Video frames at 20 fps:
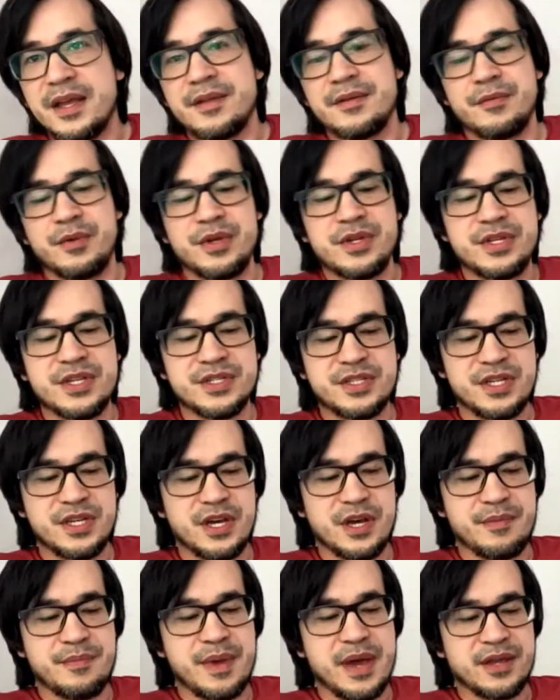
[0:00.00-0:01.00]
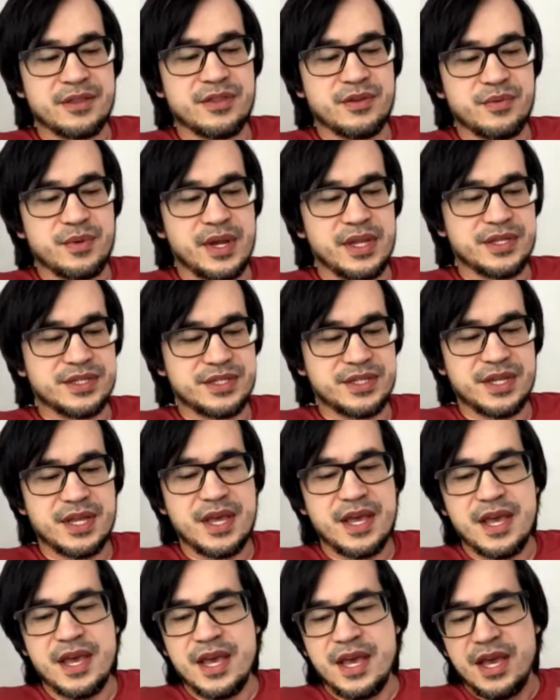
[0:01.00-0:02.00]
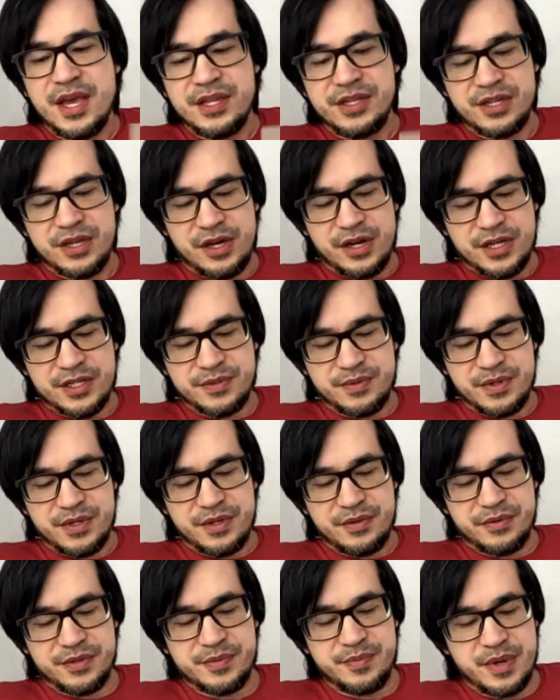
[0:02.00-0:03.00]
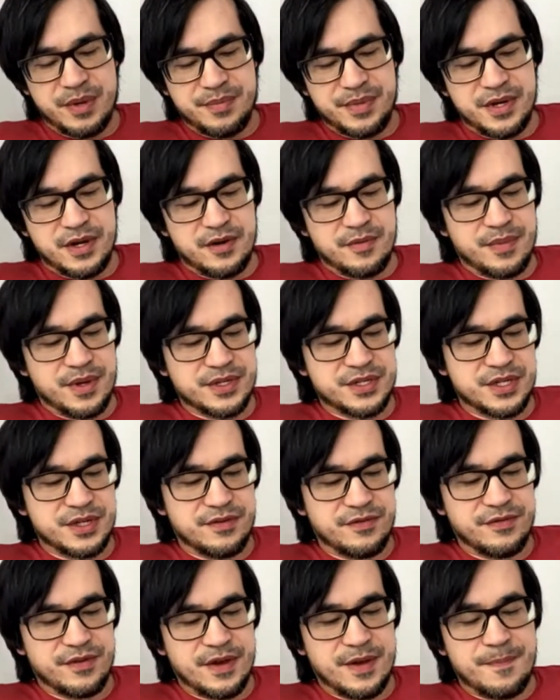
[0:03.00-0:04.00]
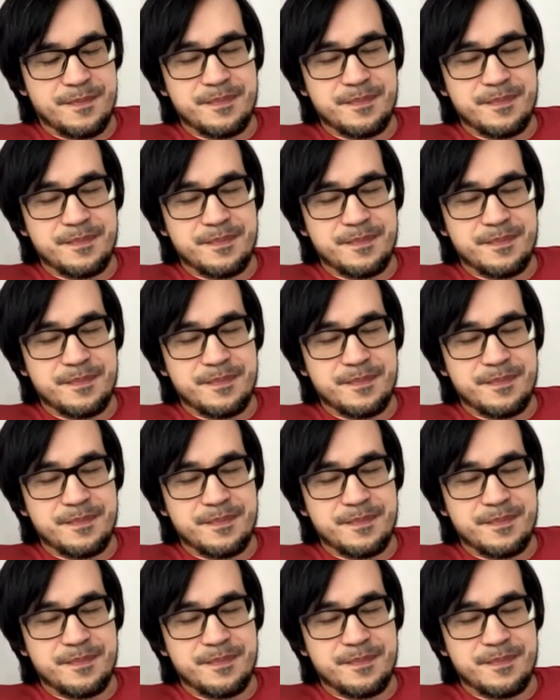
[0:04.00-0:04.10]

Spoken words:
when Disney got back the rights to Oswald and was pumping out a bunch of